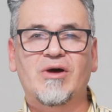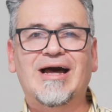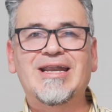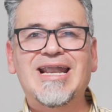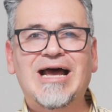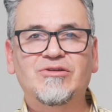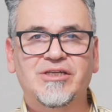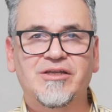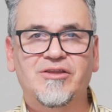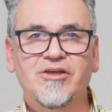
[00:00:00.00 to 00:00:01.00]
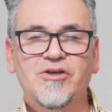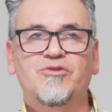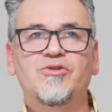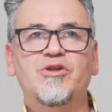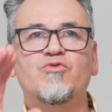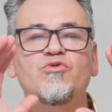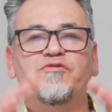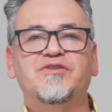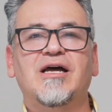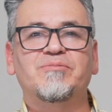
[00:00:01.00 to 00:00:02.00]
to announce it to the
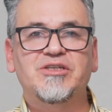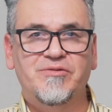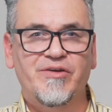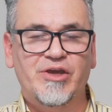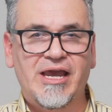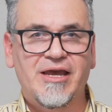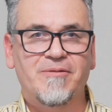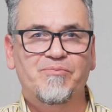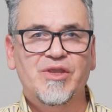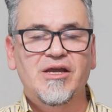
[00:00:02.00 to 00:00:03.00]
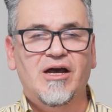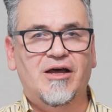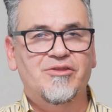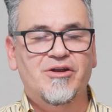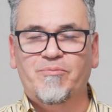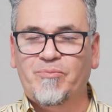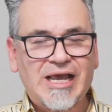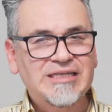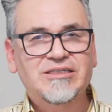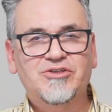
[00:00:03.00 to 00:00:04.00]
rooftops if you can. There are
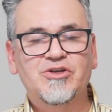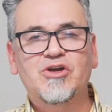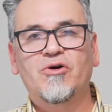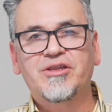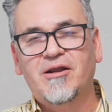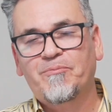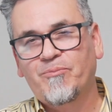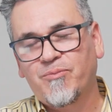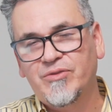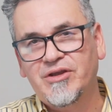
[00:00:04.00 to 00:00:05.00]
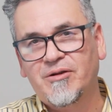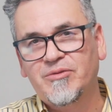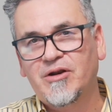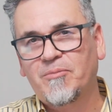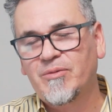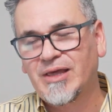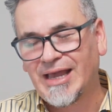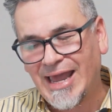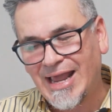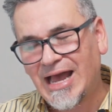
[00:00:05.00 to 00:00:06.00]
places to go that are
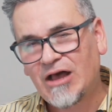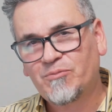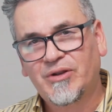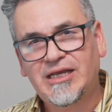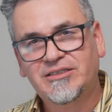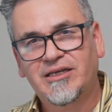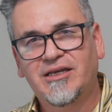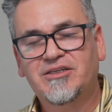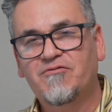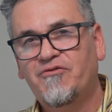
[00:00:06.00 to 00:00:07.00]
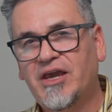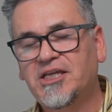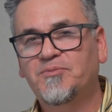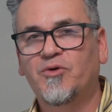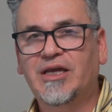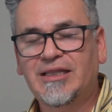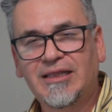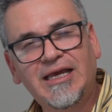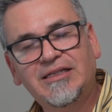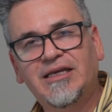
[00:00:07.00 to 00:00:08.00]
hangout places, and Facebook and
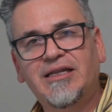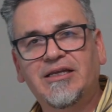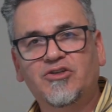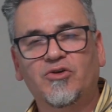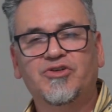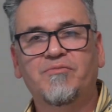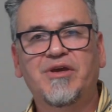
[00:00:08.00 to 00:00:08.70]
LinkedIn and social